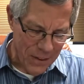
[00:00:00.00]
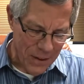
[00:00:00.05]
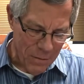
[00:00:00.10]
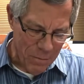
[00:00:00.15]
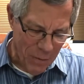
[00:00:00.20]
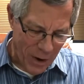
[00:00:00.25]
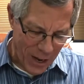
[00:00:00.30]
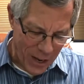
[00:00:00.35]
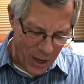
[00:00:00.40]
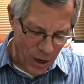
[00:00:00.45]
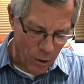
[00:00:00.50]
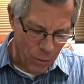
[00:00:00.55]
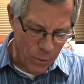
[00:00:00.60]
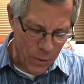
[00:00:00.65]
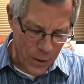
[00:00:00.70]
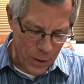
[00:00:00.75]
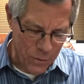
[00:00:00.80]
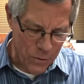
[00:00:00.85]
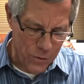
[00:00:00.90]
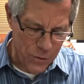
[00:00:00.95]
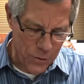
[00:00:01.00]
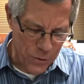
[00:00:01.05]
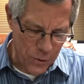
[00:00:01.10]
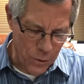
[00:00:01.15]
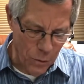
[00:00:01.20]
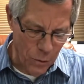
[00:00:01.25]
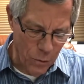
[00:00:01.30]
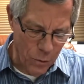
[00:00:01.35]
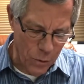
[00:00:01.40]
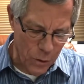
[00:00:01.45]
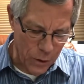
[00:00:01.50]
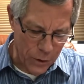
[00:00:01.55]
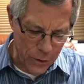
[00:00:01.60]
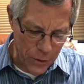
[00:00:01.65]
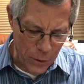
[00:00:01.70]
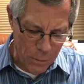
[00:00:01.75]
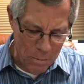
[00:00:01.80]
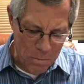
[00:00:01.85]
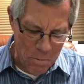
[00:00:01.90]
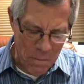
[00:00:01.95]
My help comes from the Lord,
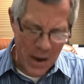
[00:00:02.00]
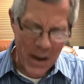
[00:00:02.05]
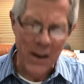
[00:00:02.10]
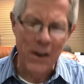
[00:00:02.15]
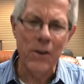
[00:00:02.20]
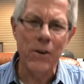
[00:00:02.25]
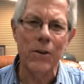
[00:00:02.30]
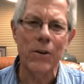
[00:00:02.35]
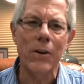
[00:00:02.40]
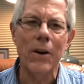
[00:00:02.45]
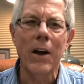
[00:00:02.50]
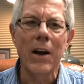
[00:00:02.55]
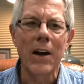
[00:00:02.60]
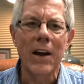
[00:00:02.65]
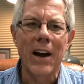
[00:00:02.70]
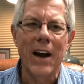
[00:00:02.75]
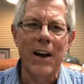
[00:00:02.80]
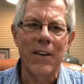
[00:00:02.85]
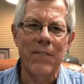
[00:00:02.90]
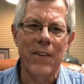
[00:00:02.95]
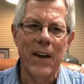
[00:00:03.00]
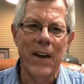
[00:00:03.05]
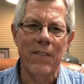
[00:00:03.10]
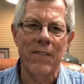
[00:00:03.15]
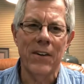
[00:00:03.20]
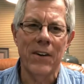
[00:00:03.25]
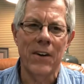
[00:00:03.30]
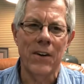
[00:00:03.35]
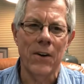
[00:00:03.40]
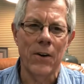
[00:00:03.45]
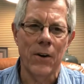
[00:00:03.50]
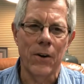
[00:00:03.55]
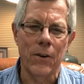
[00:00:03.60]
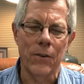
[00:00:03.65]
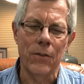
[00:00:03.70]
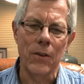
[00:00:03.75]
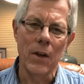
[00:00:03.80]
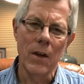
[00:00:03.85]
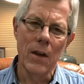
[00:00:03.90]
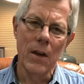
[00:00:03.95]
the maker of heaven and earth.
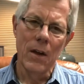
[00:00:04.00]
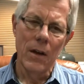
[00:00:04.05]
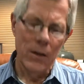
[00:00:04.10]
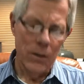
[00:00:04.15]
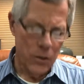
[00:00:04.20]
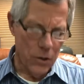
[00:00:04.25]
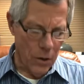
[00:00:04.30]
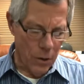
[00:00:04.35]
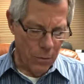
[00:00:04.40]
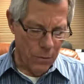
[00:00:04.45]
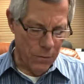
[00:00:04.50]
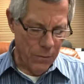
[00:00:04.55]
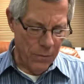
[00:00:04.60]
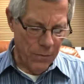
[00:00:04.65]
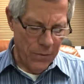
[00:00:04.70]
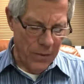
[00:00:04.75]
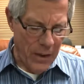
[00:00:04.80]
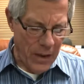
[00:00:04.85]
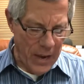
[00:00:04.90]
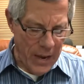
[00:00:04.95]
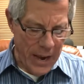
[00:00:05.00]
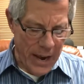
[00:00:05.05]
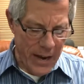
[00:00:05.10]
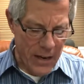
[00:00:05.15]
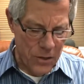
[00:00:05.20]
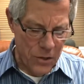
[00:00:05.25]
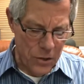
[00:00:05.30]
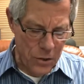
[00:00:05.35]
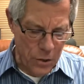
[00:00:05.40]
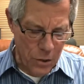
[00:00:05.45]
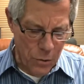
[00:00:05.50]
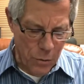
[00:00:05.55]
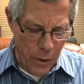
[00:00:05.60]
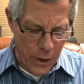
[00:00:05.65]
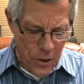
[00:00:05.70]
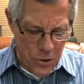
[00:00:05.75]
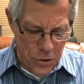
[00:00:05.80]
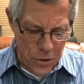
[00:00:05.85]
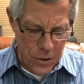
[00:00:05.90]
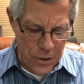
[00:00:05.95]
So he asks the
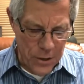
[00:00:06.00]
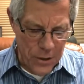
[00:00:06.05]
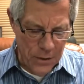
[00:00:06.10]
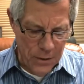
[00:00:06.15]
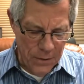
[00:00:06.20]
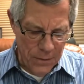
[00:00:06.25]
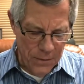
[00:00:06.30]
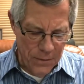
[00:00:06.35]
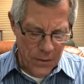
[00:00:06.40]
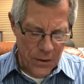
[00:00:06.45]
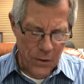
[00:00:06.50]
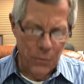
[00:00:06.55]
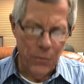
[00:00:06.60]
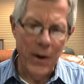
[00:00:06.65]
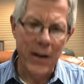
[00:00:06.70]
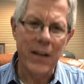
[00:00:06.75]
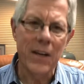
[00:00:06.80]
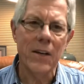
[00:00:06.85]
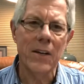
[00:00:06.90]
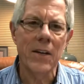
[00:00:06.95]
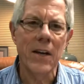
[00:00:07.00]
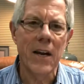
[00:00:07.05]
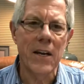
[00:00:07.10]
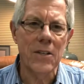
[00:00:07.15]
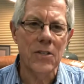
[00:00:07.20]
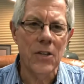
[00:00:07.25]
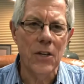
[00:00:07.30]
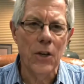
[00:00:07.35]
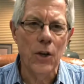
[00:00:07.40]
question, recognizing